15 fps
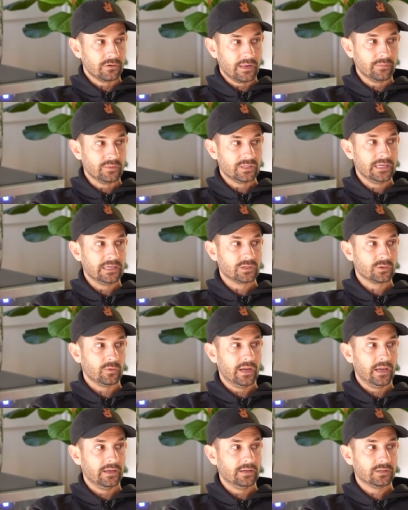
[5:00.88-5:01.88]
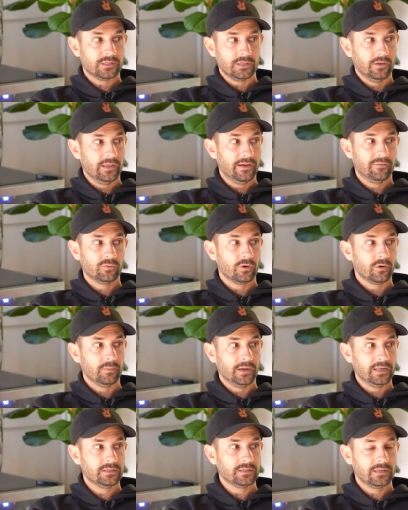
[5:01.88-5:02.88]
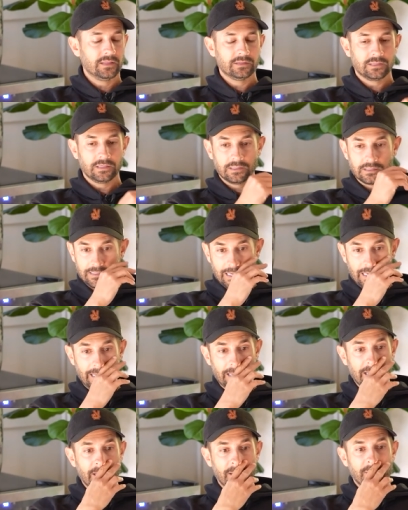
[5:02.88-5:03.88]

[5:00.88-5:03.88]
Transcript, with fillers: Her name is Desiree. Still have her mm-hmm. money to, to this day.